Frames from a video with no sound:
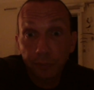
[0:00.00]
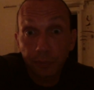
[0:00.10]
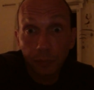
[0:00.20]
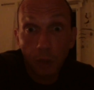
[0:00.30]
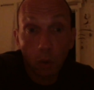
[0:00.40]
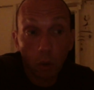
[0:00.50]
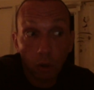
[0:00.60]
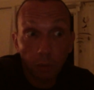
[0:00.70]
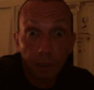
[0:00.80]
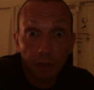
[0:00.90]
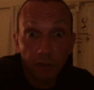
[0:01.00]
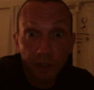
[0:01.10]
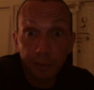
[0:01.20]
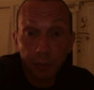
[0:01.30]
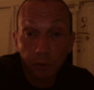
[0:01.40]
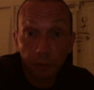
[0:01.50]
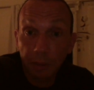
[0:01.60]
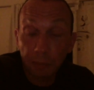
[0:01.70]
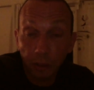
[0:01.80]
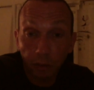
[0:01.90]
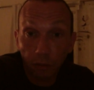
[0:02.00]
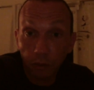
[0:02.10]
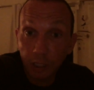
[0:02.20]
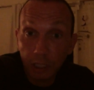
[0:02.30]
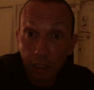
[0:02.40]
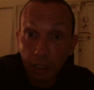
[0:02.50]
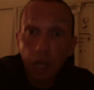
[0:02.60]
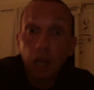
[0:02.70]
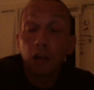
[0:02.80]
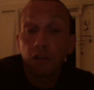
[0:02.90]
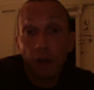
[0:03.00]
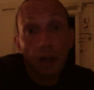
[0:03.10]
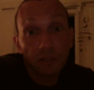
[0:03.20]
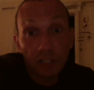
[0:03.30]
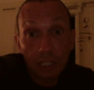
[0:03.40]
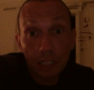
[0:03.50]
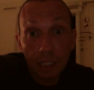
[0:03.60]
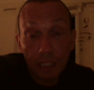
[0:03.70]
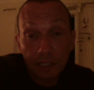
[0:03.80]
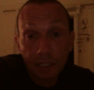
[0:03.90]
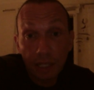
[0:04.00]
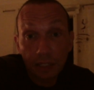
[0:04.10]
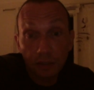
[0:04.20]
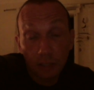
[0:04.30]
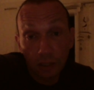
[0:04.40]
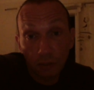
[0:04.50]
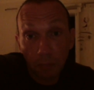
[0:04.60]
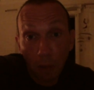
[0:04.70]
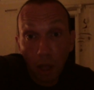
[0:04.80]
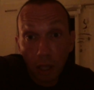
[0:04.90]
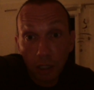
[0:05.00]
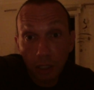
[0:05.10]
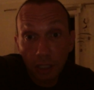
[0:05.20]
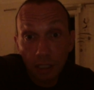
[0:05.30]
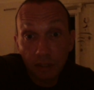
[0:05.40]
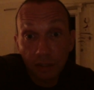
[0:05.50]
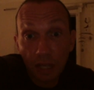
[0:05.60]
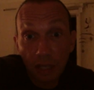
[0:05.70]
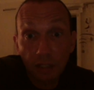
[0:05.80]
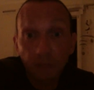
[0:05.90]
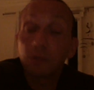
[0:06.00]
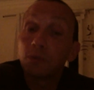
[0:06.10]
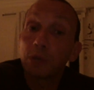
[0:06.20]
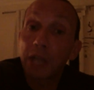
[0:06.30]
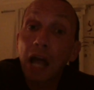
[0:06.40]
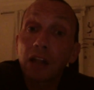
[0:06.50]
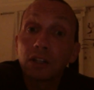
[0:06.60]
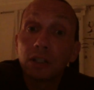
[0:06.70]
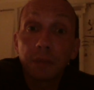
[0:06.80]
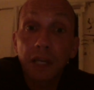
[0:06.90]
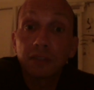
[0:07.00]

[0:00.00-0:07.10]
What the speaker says: no longer being visible to people in 3D. 5D is a state of mind. It is a different reality based